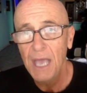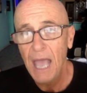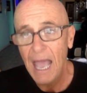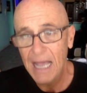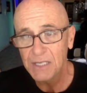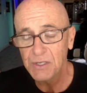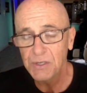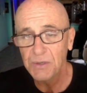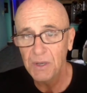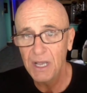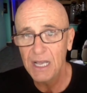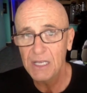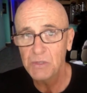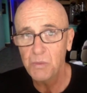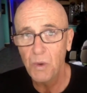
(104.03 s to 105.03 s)
as
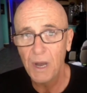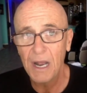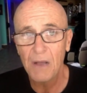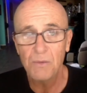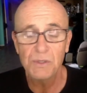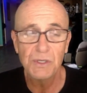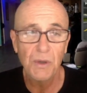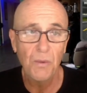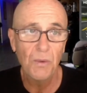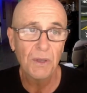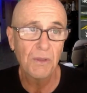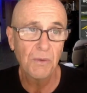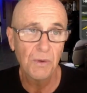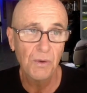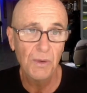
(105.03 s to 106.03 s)
as what I was going
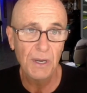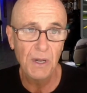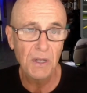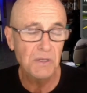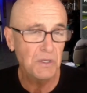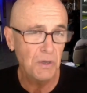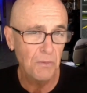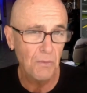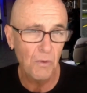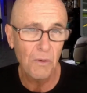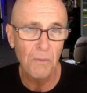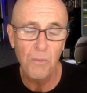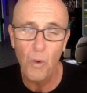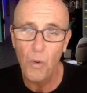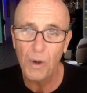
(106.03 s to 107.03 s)
through and also more
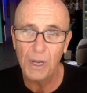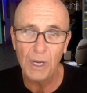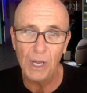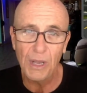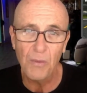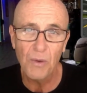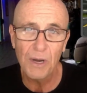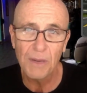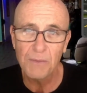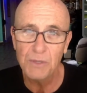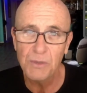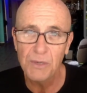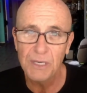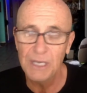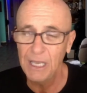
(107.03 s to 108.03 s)
importantly what I'm
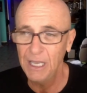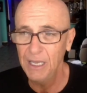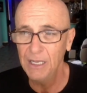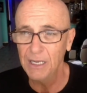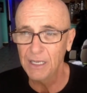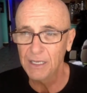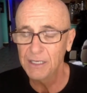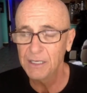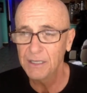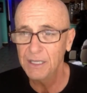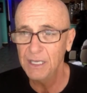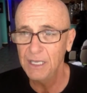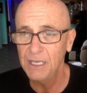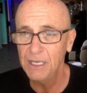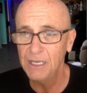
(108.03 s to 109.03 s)
doing to heal it.
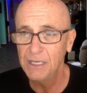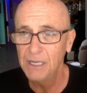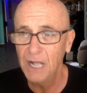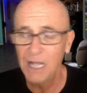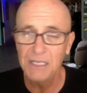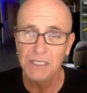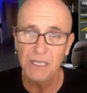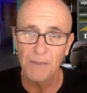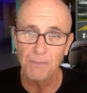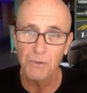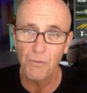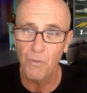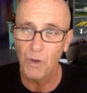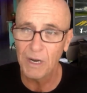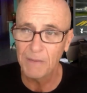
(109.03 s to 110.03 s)
The concept
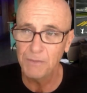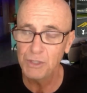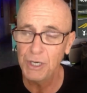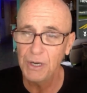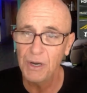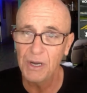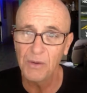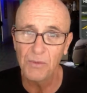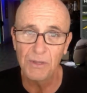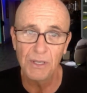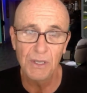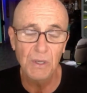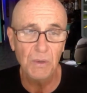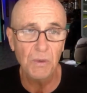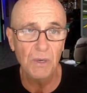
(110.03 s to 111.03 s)
of what I'm sharing with
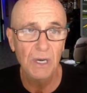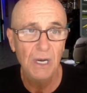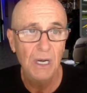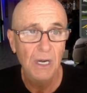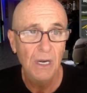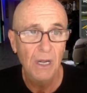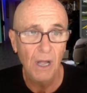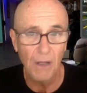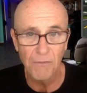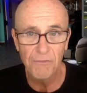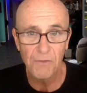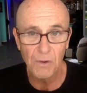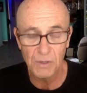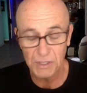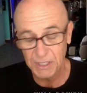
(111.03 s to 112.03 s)
you of
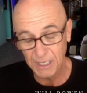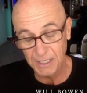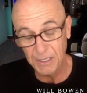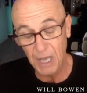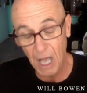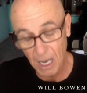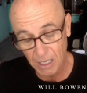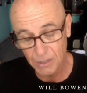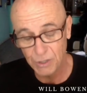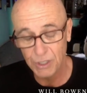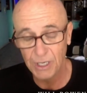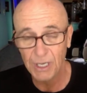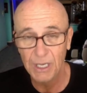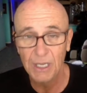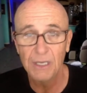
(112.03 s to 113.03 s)
first
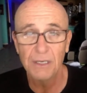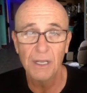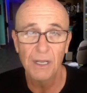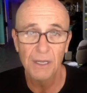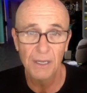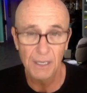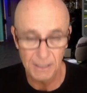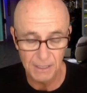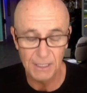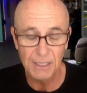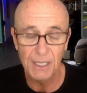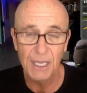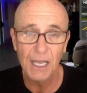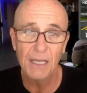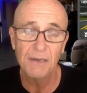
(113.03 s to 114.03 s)
acknowledging it, I did
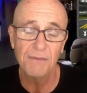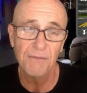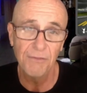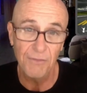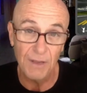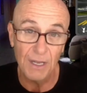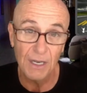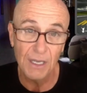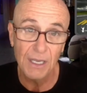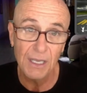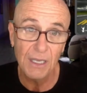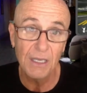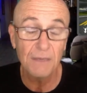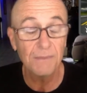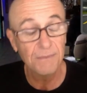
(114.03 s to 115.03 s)
that, feeling
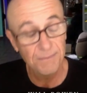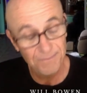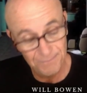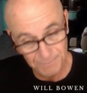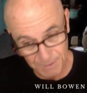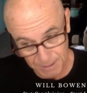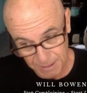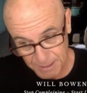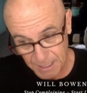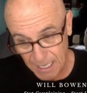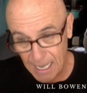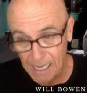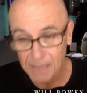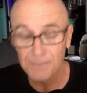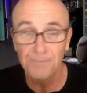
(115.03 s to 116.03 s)
it, did
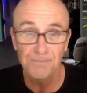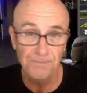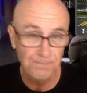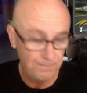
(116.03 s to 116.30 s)
that,